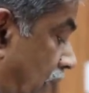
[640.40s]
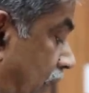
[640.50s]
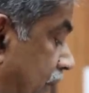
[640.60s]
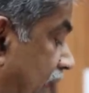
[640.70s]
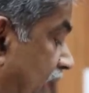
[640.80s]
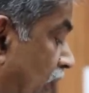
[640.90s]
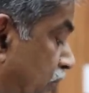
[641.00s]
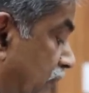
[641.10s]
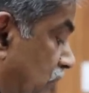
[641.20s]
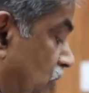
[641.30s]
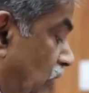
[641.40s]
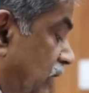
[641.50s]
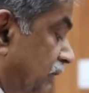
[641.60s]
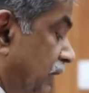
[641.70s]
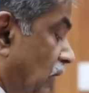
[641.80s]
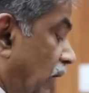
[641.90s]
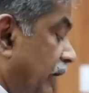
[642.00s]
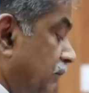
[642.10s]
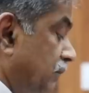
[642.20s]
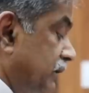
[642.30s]
There have been 21
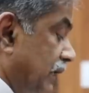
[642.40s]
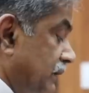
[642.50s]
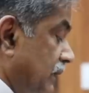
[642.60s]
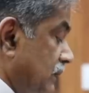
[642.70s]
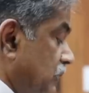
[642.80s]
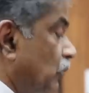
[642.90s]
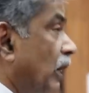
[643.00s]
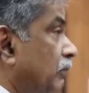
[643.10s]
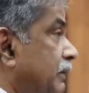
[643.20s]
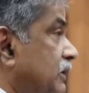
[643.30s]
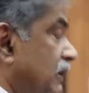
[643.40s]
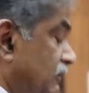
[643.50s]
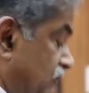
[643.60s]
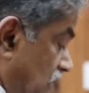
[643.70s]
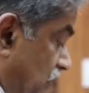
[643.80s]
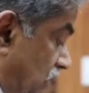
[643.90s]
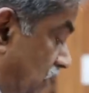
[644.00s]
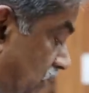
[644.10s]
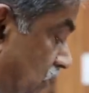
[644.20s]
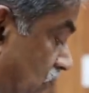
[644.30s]
Honourable Judges who have been Chief
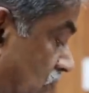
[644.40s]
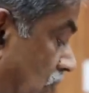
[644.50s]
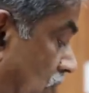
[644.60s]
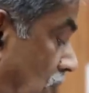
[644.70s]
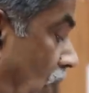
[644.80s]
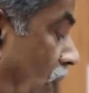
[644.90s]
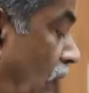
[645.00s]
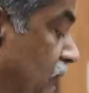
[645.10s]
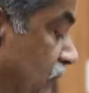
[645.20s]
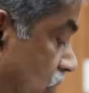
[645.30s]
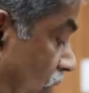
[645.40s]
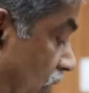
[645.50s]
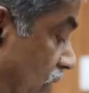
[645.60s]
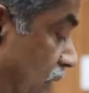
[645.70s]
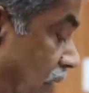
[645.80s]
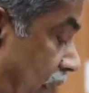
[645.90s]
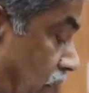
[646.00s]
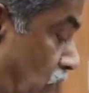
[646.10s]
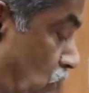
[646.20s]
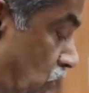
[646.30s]
Justices of this Honourable High
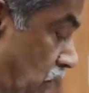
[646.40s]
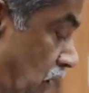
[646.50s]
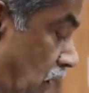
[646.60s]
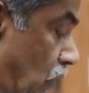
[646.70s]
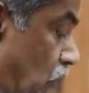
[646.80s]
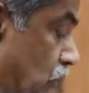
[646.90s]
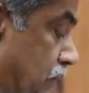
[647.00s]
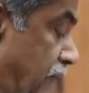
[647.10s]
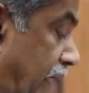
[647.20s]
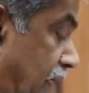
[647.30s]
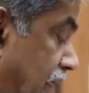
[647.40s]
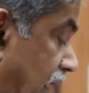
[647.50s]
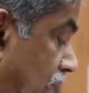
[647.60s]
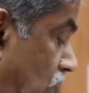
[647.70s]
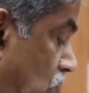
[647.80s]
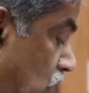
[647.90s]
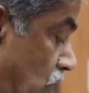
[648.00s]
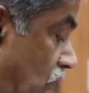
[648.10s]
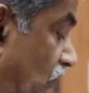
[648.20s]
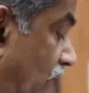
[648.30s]
Court who whose parent high
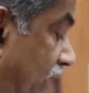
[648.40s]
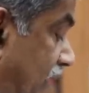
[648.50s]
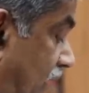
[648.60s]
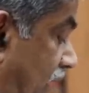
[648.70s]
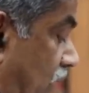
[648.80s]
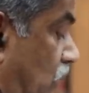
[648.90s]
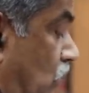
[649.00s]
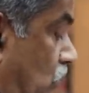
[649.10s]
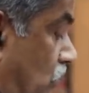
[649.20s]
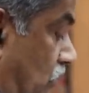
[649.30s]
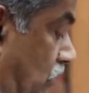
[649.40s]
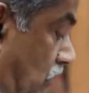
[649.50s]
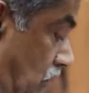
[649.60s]
courts were other high courts.